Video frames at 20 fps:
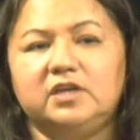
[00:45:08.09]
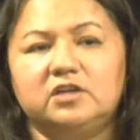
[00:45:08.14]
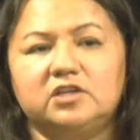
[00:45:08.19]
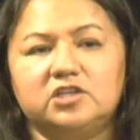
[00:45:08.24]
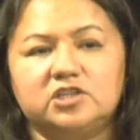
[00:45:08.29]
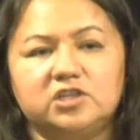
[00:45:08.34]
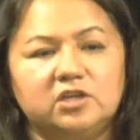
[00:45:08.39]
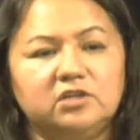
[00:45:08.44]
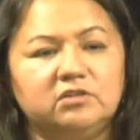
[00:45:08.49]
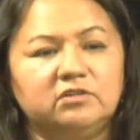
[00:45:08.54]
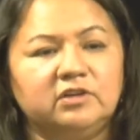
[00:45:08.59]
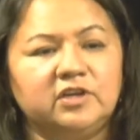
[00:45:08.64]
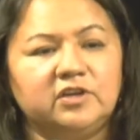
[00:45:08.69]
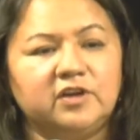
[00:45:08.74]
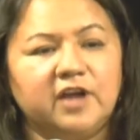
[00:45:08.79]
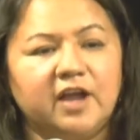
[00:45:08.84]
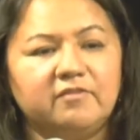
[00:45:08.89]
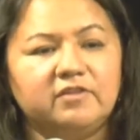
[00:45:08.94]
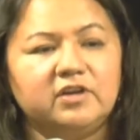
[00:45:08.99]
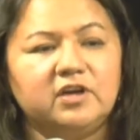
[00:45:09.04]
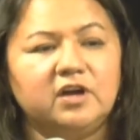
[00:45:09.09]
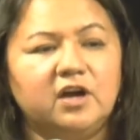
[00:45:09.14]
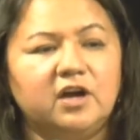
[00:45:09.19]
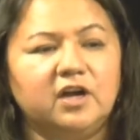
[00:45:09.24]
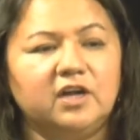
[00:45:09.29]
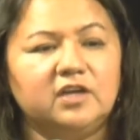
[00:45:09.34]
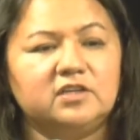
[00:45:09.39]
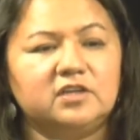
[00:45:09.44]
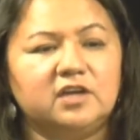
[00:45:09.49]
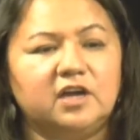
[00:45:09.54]
your children, you're having a
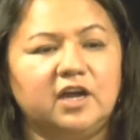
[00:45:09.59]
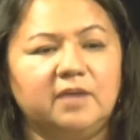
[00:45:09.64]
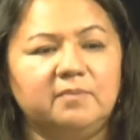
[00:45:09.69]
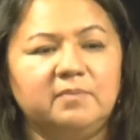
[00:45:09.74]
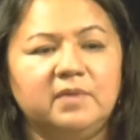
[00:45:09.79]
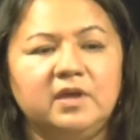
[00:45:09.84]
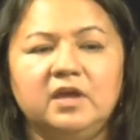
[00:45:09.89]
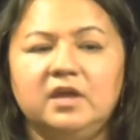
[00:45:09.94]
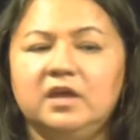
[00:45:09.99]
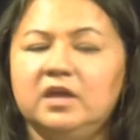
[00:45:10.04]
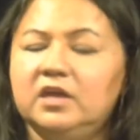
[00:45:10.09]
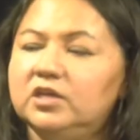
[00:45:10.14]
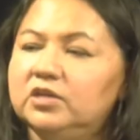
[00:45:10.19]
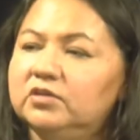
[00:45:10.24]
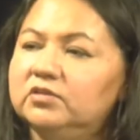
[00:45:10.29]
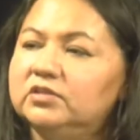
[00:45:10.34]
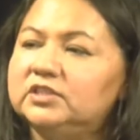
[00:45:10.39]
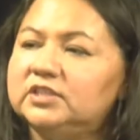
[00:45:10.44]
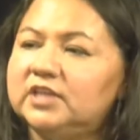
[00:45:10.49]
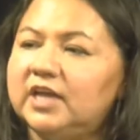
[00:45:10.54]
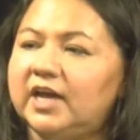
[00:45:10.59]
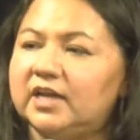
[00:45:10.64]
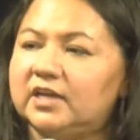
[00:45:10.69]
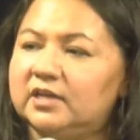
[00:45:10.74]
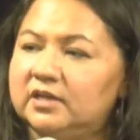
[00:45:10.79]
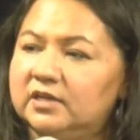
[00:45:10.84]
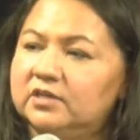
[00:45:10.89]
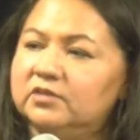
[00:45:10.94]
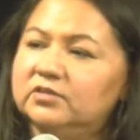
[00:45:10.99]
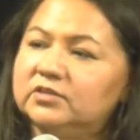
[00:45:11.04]
hard time, use that.
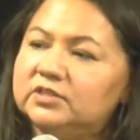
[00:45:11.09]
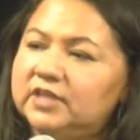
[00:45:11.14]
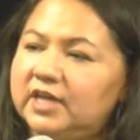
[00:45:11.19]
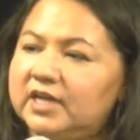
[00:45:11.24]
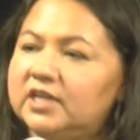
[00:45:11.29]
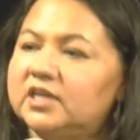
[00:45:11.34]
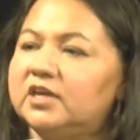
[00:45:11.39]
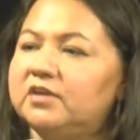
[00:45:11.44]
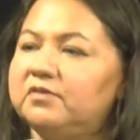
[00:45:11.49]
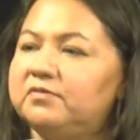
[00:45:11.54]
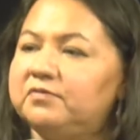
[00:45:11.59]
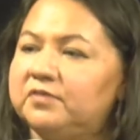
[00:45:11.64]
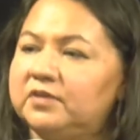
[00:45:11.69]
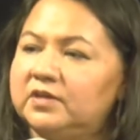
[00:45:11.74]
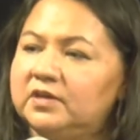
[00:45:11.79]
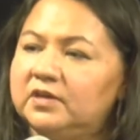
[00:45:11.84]
Use that gift.